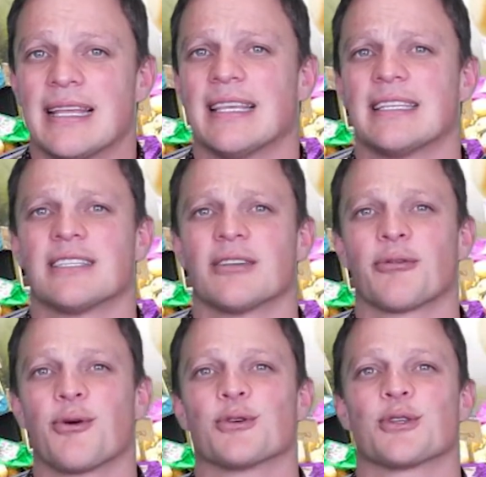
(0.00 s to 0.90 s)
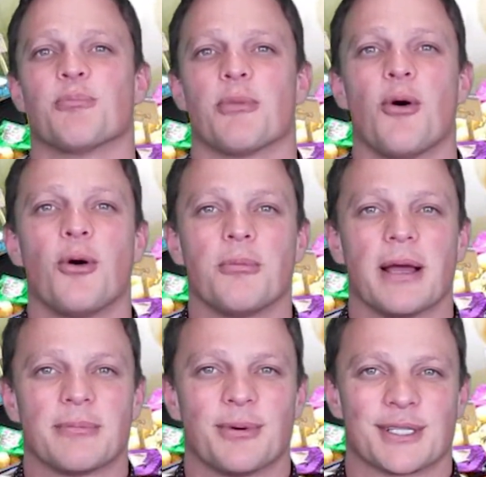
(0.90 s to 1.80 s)
This is, of course, all
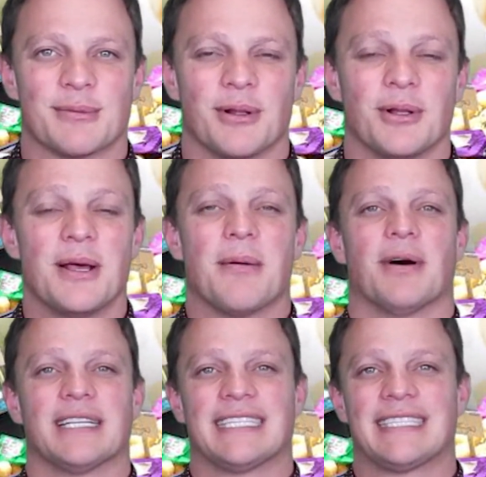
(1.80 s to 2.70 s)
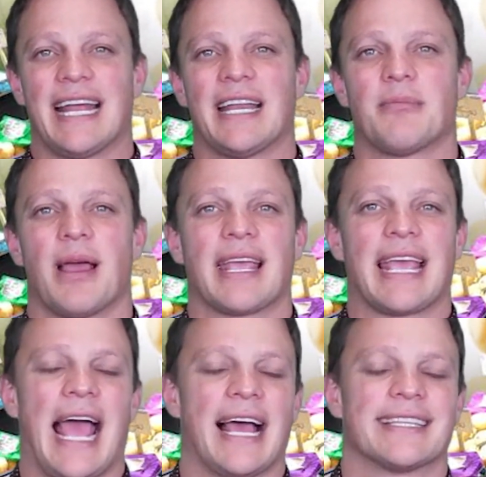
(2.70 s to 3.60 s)
made possible by Standard
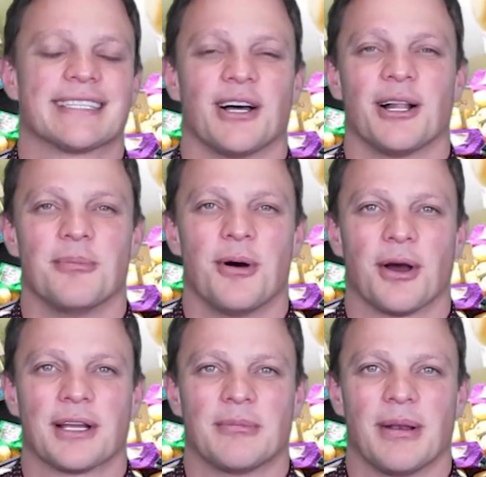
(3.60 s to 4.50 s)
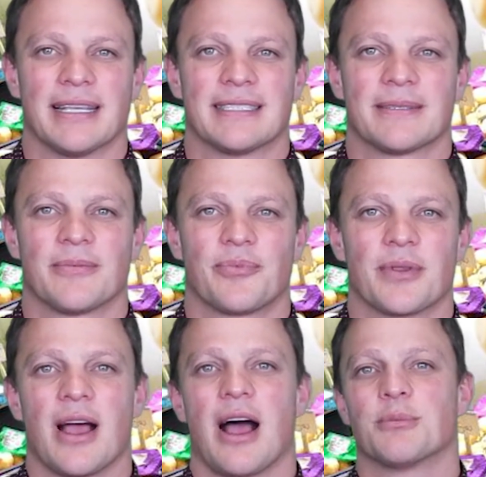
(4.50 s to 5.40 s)
Bank and Nile Marketplace.
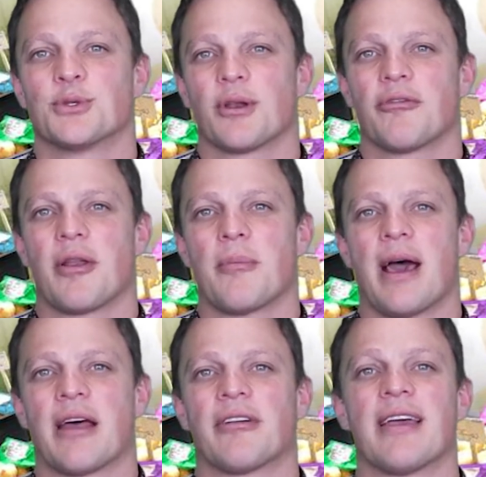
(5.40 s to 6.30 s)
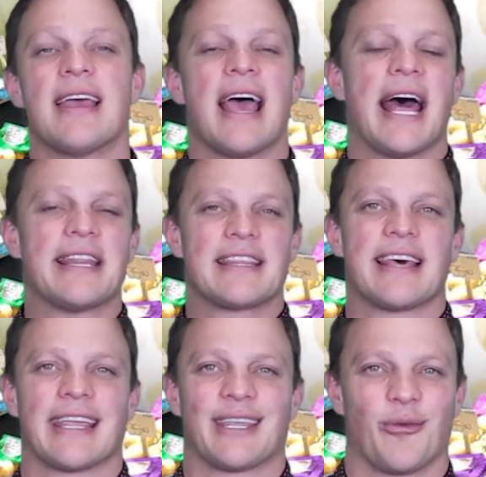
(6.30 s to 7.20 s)
I'm Johnny van der Merwe and
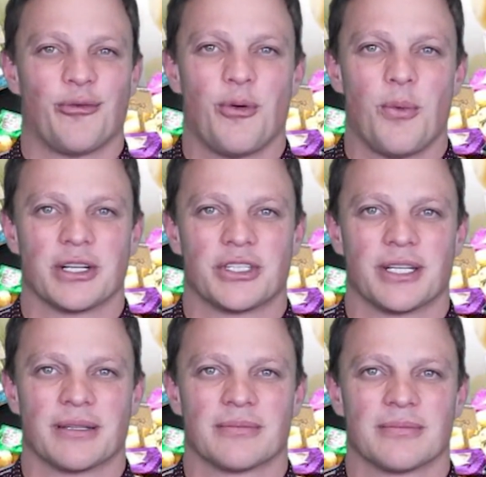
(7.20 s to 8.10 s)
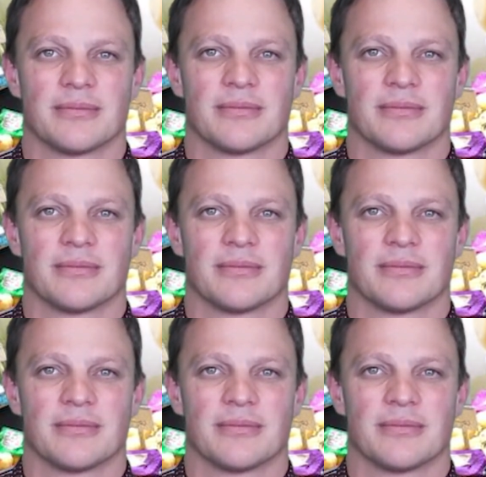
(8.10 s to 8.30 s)
thank you for watching.